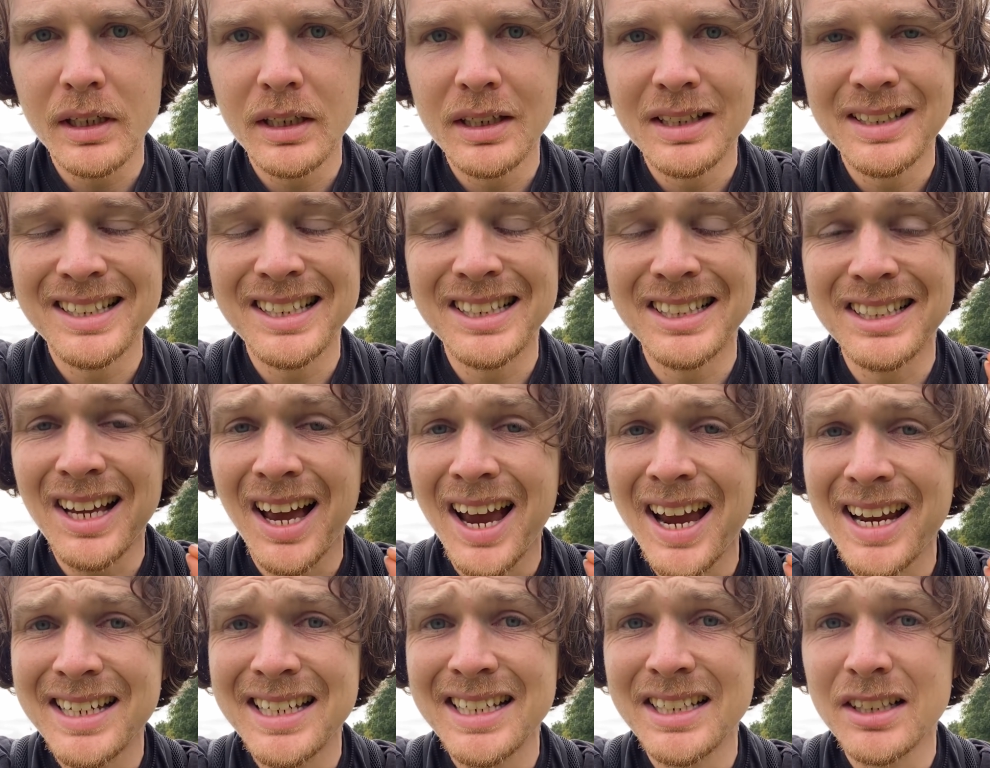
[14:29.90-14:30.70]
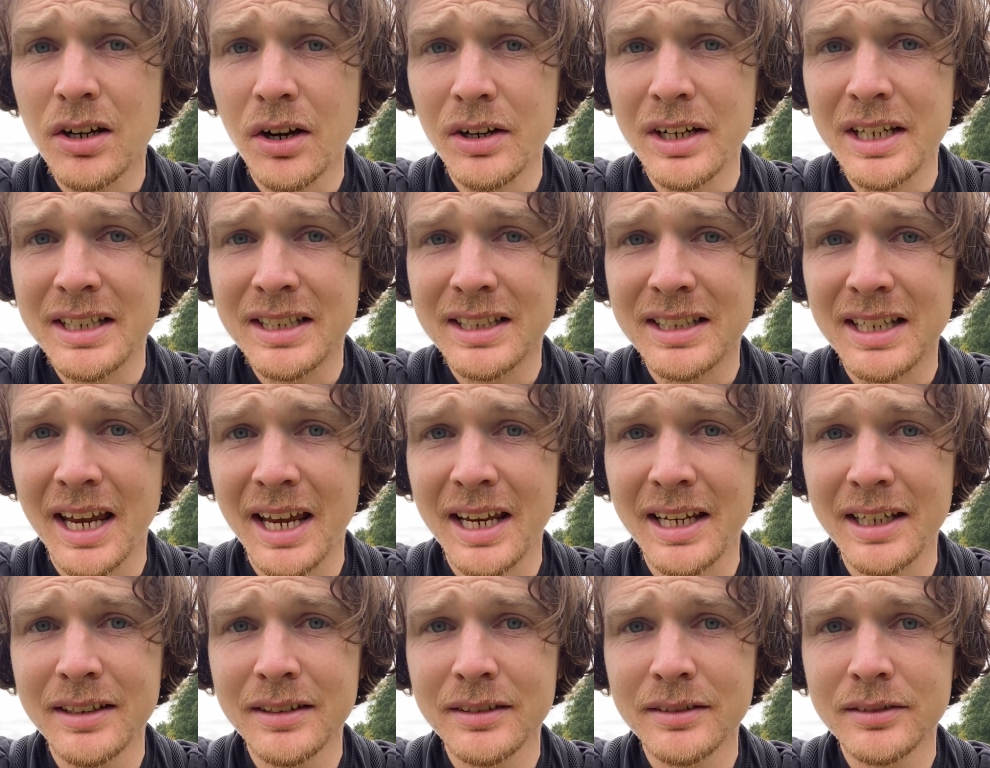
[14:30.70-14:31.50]
Society's gone
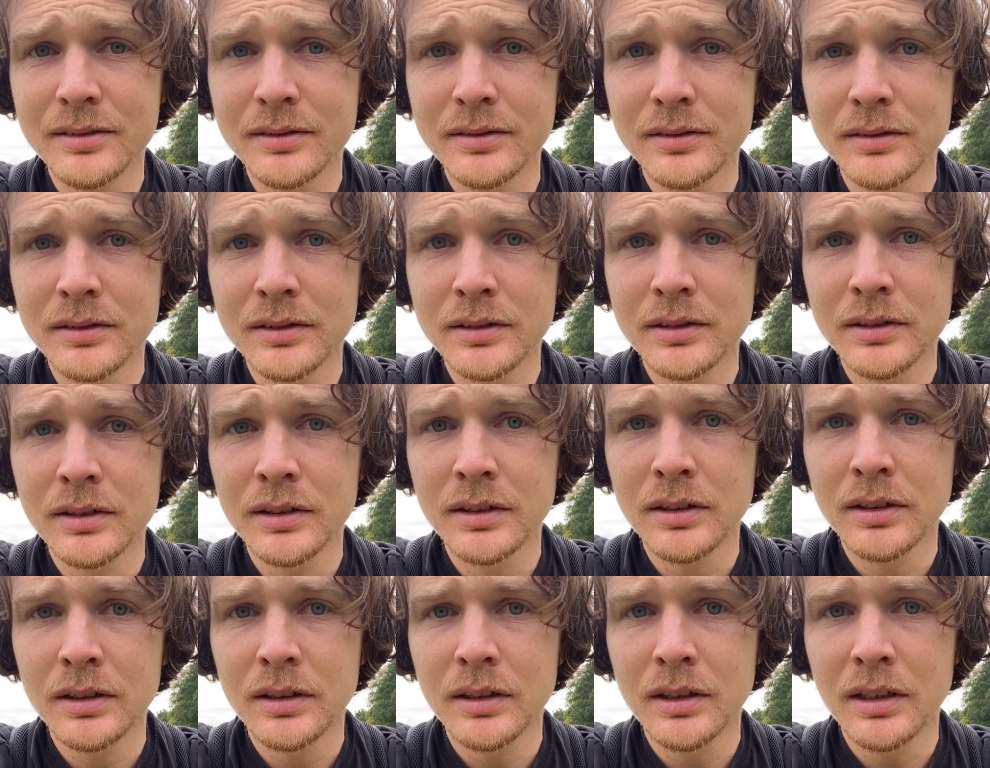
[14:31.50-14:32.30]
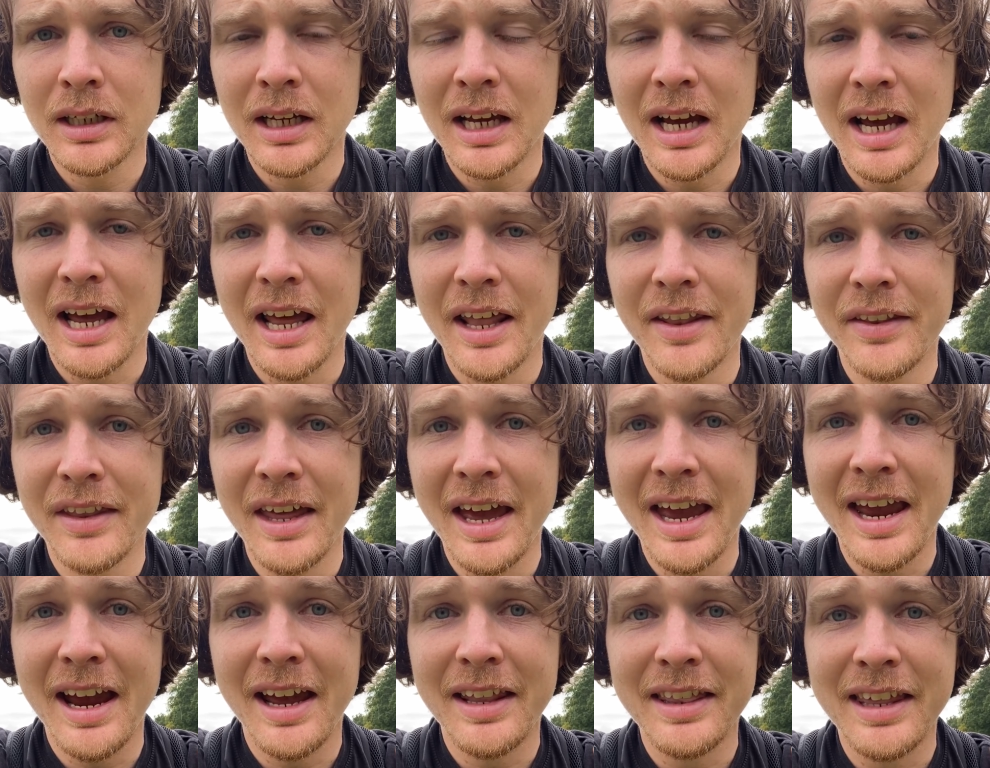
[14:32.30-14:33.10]
insane, and
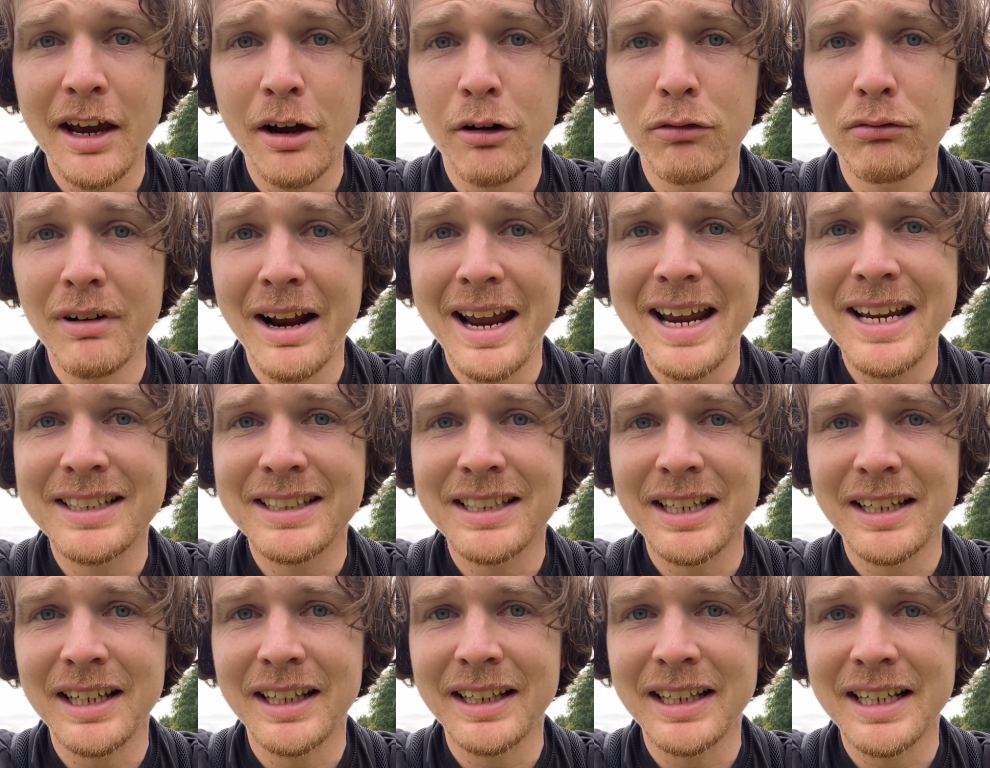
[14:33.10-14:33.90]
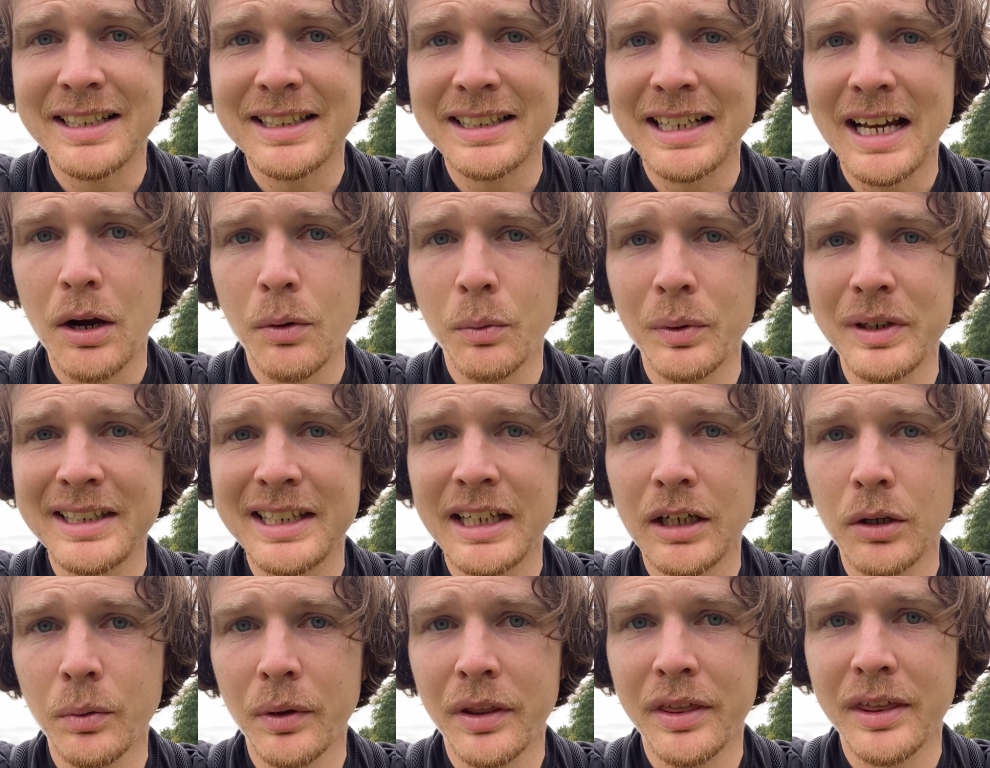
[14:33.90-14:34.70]
they are raised to think this is how we
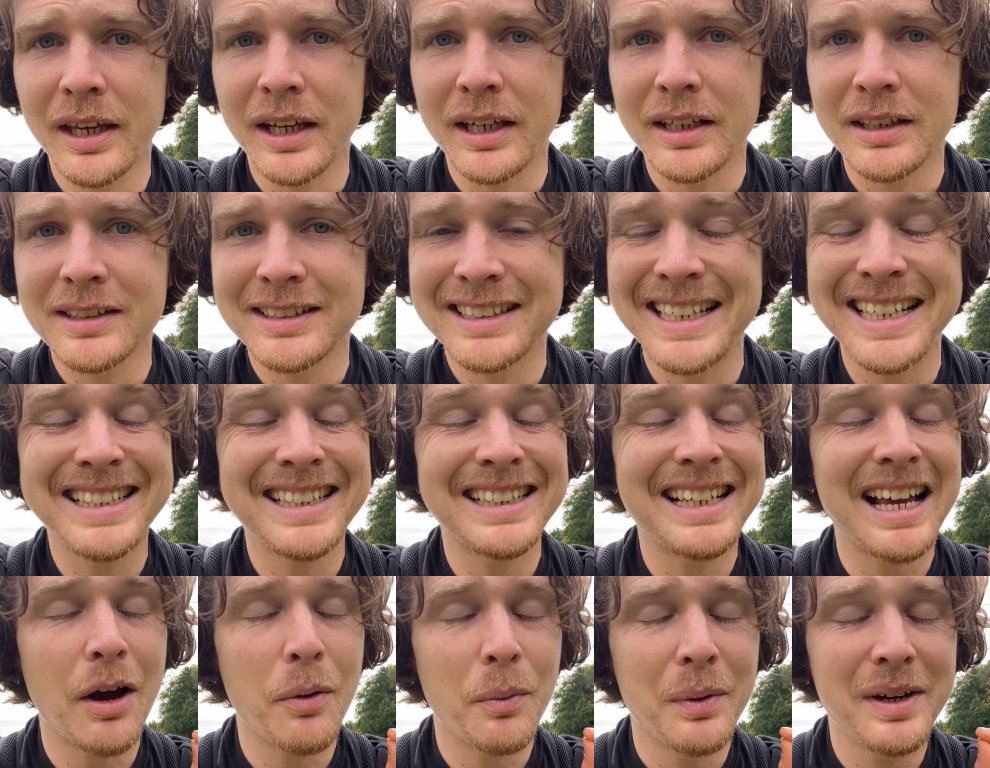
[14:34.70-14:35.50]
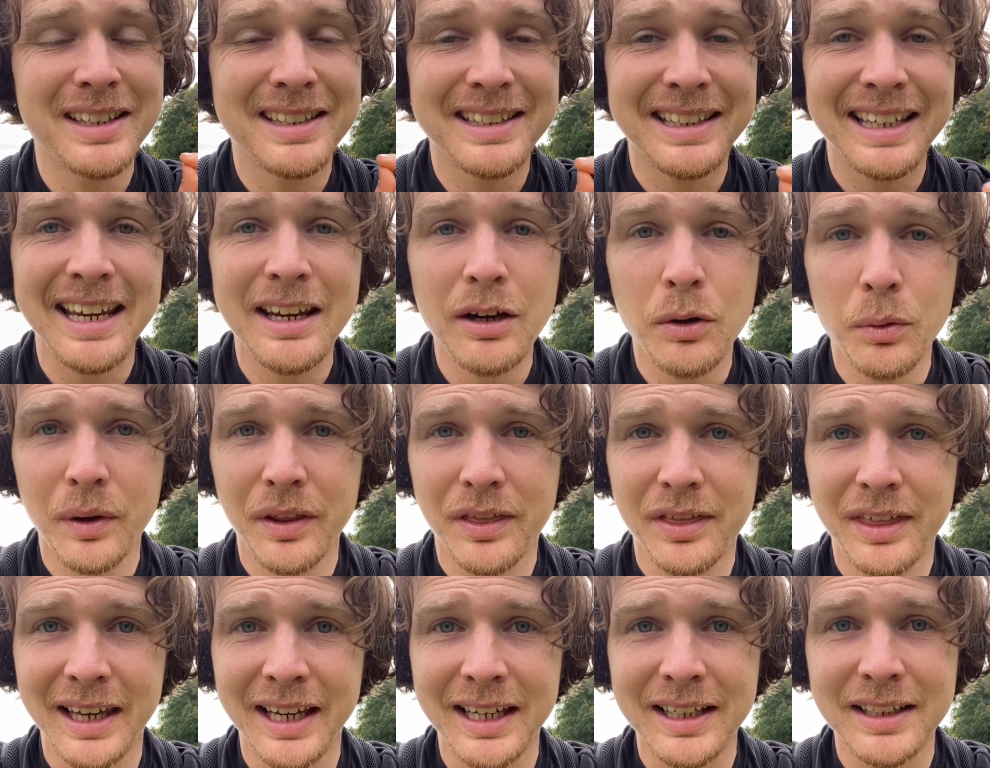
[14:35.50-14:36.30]
deal with things. This is how we deal
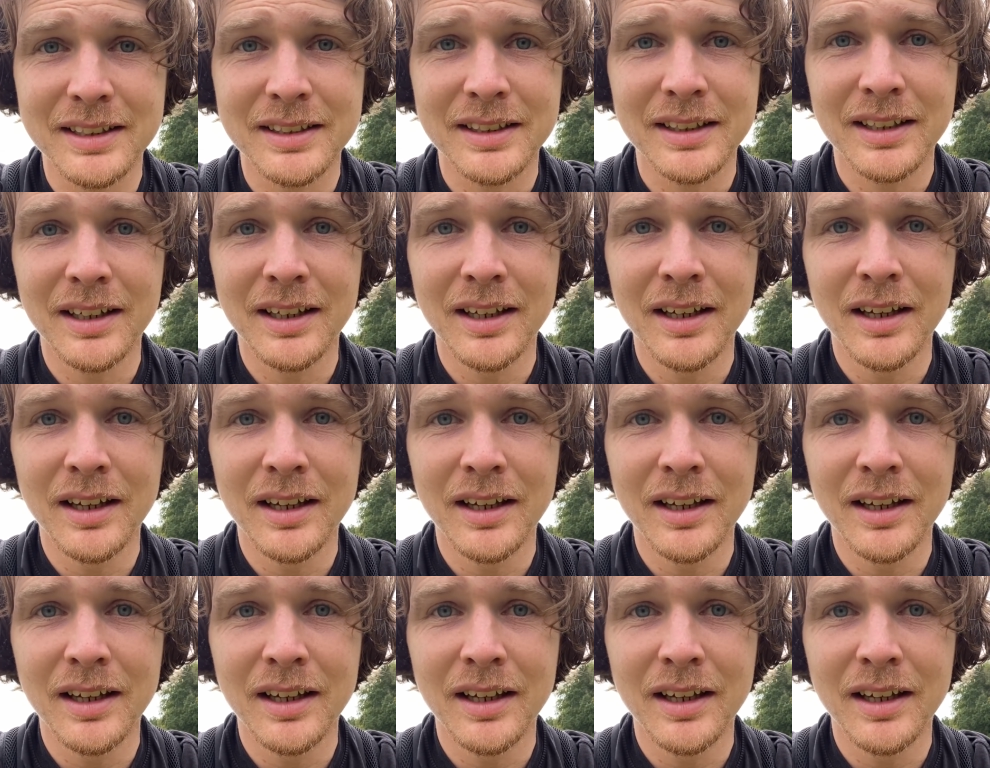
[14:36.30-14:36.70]
with things.